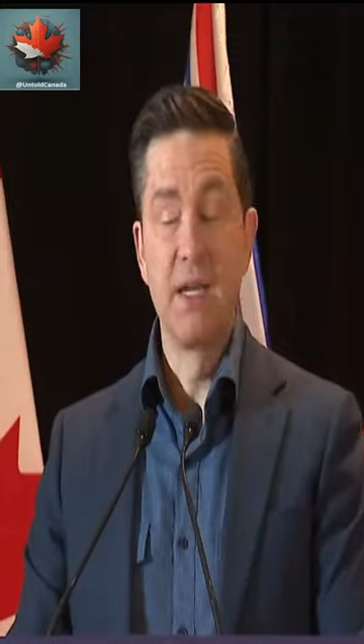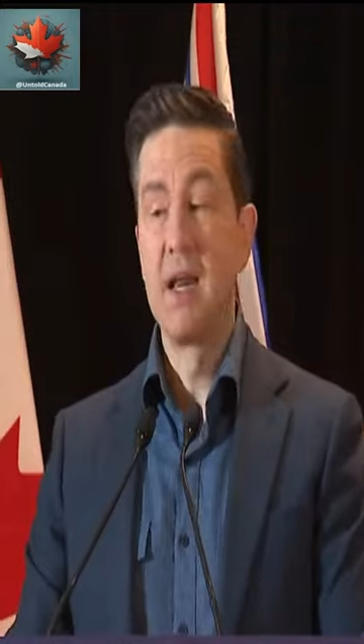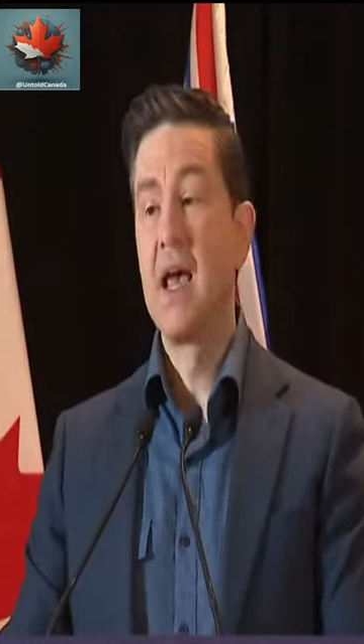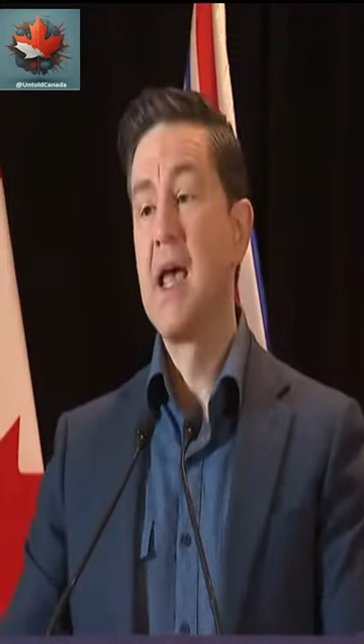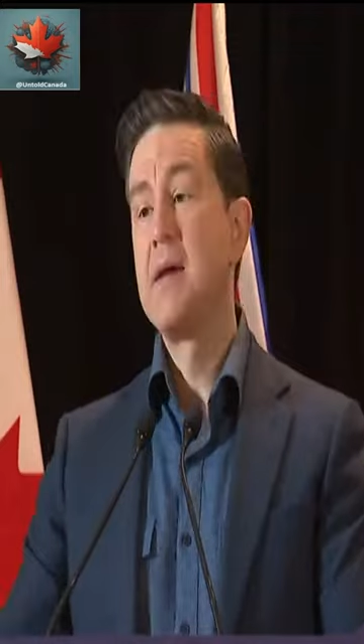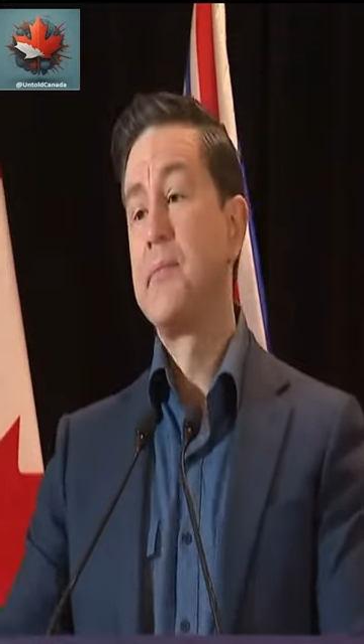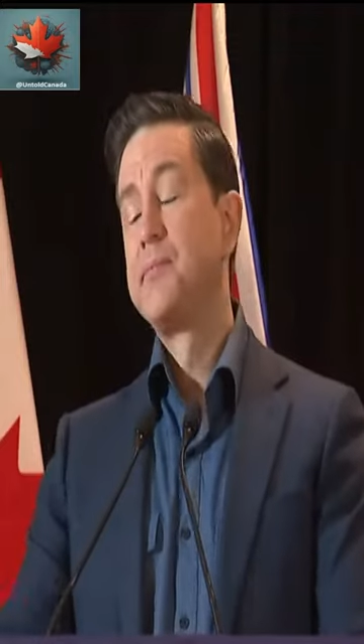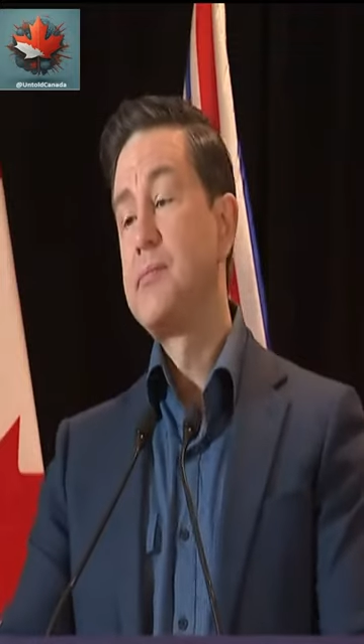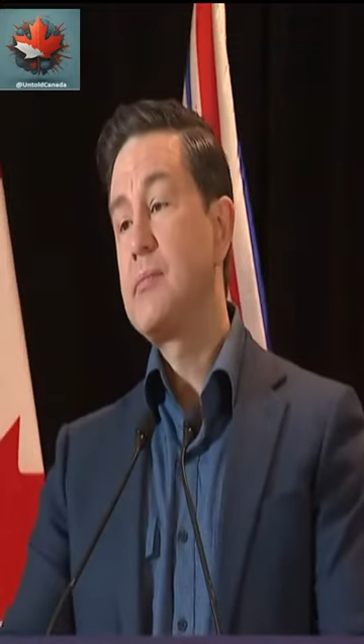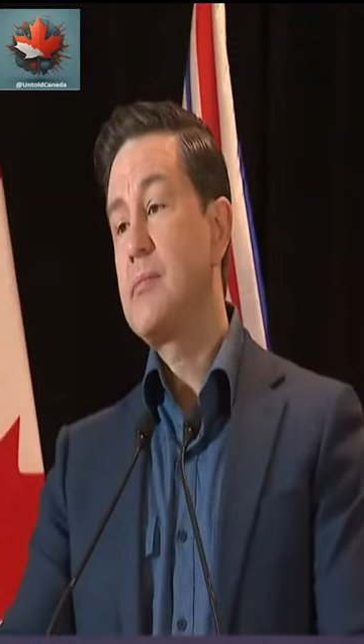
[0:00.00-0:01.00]
And today,
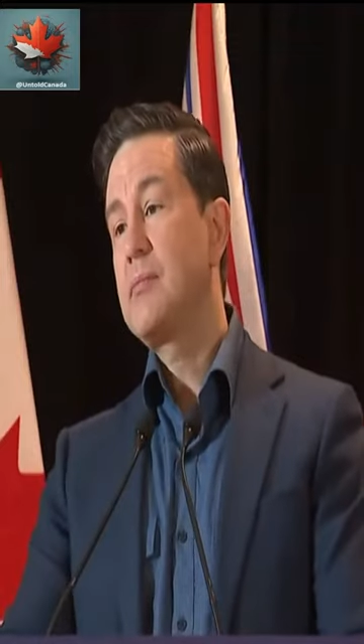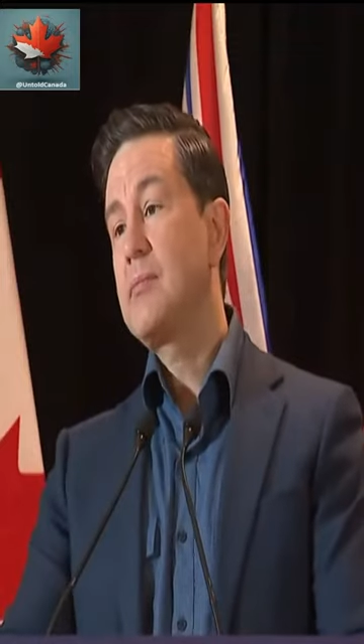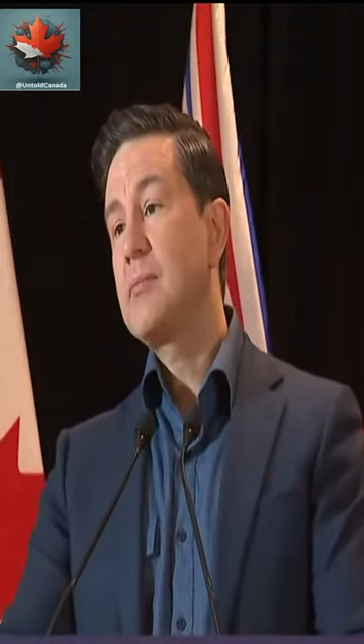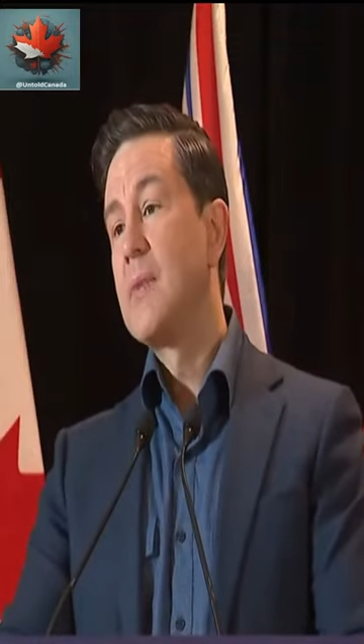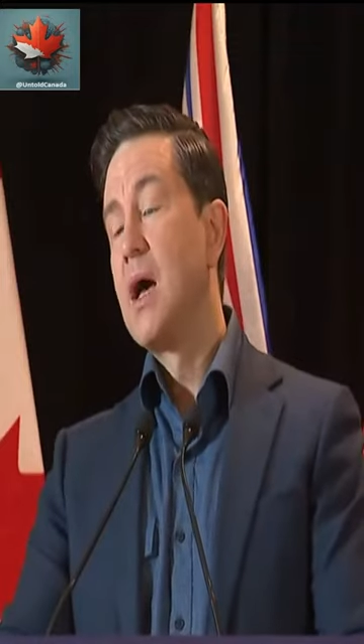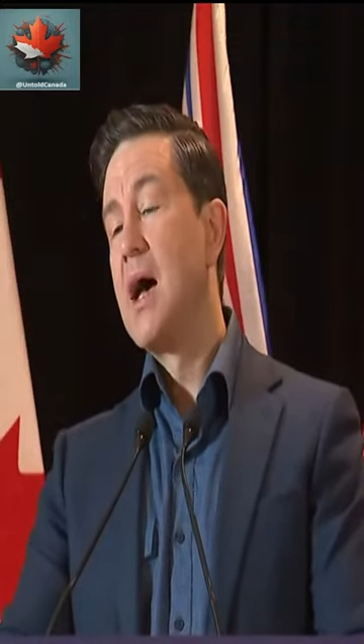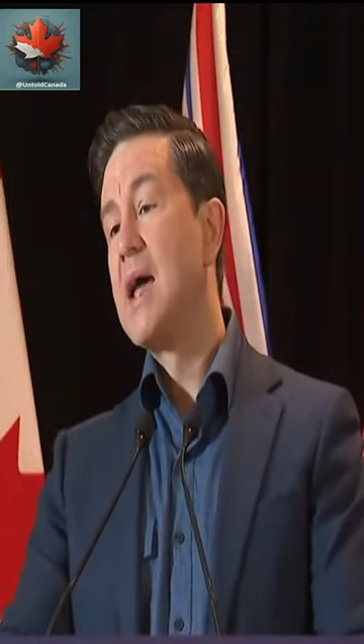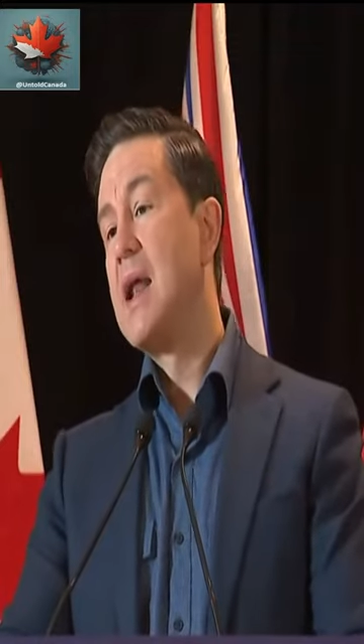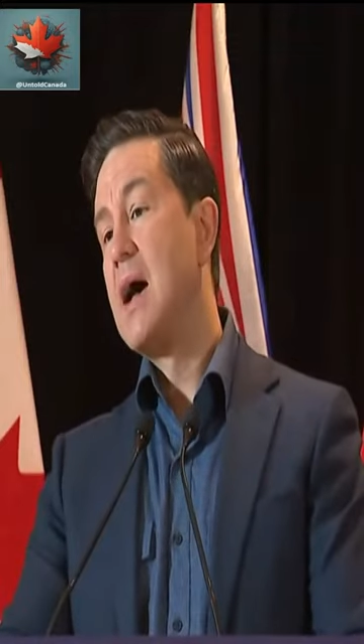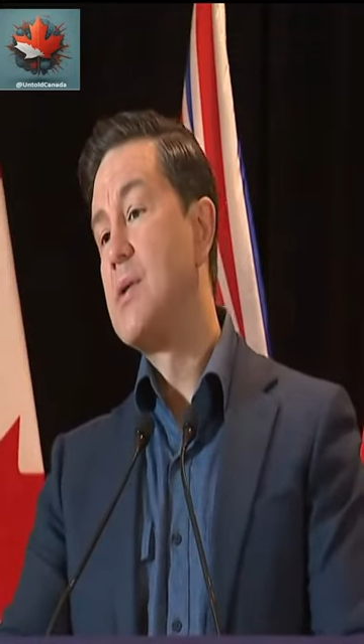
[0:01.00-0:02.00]
I
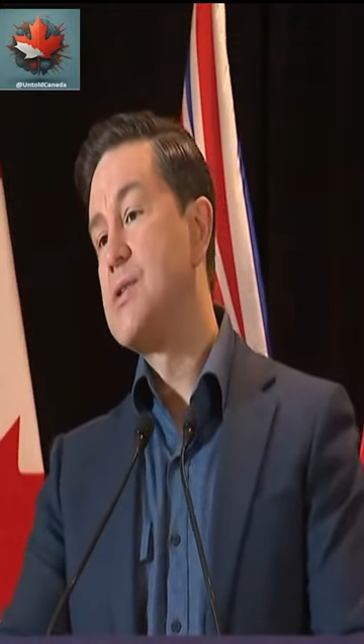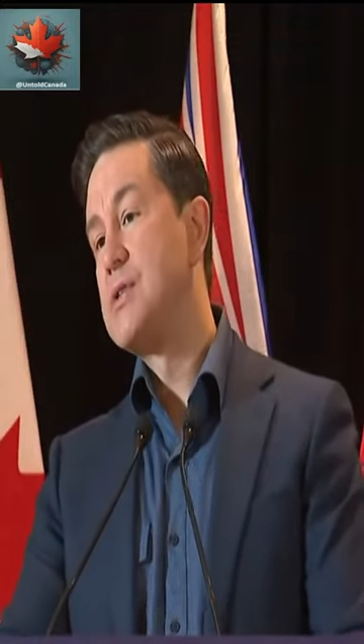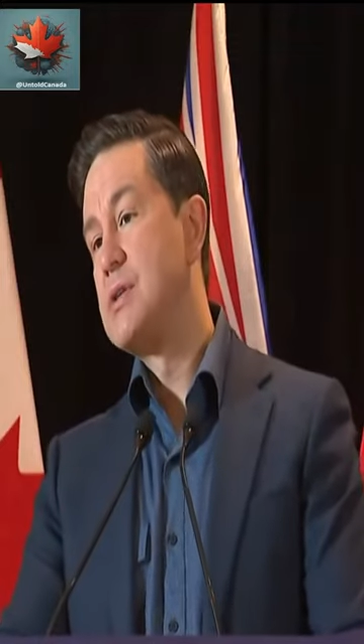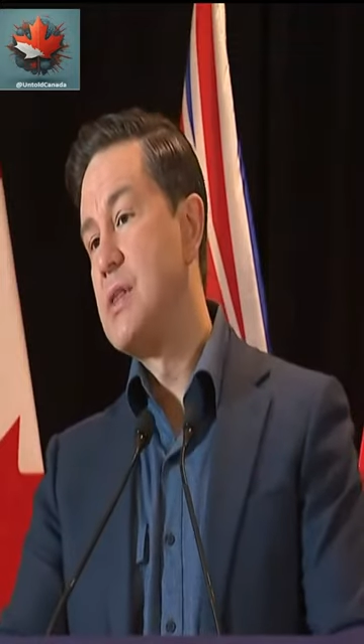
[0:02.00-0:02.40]
announce